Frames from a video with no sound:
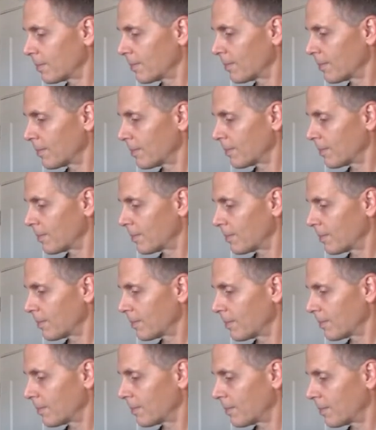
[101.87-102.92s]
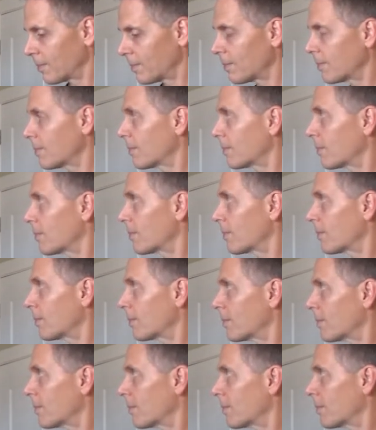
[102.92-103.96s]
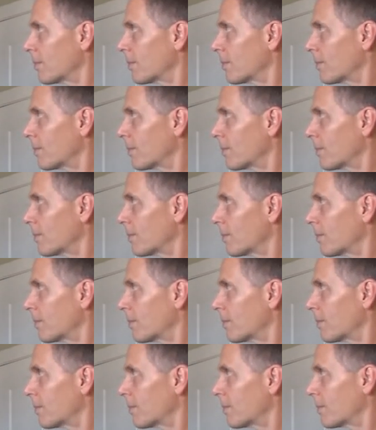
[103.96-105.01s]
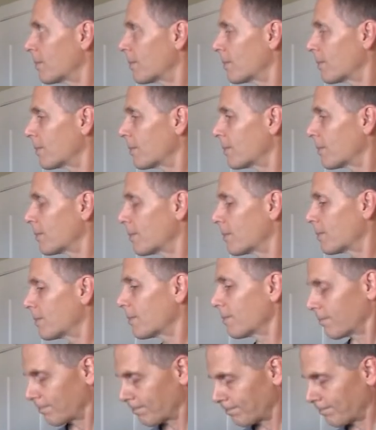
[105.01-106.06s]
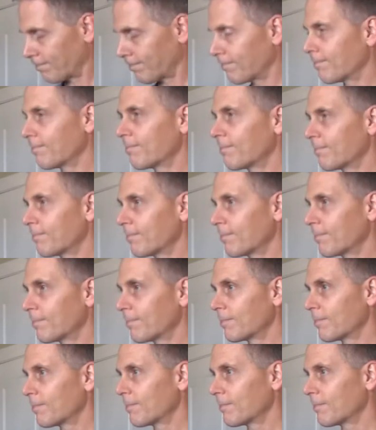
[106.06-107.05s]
The person shown says nothing.